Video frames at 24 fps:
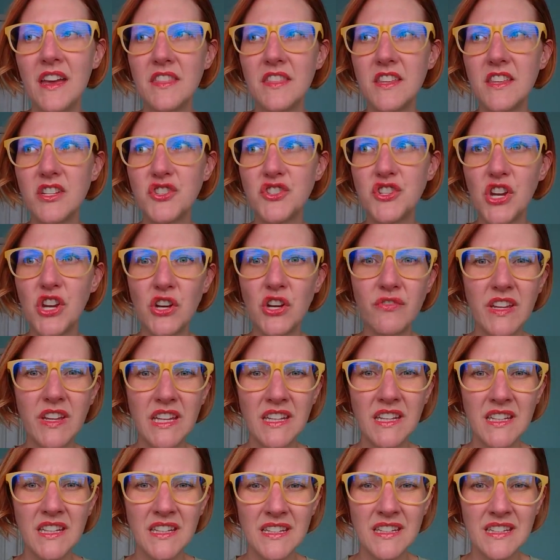The
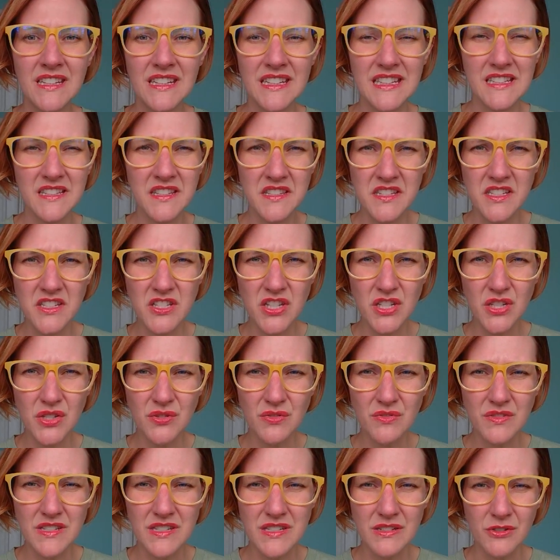Jovian
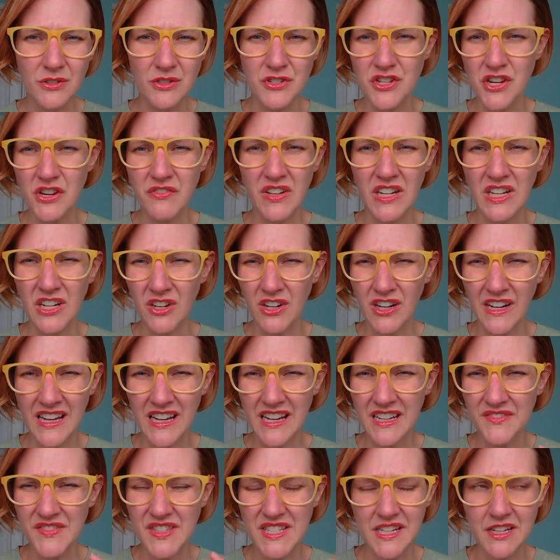Institute or Jovian
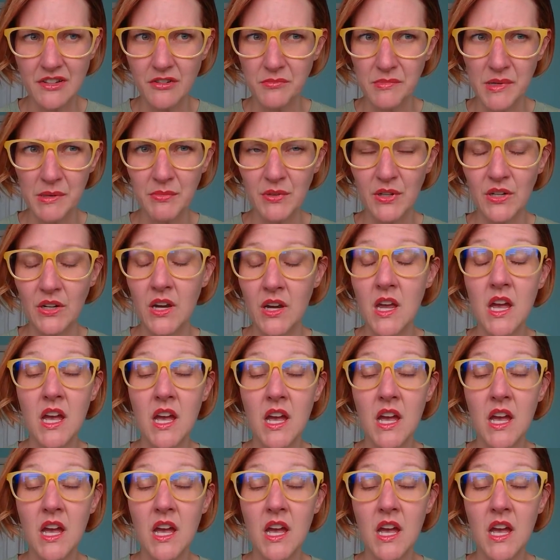Archives, I can't remember,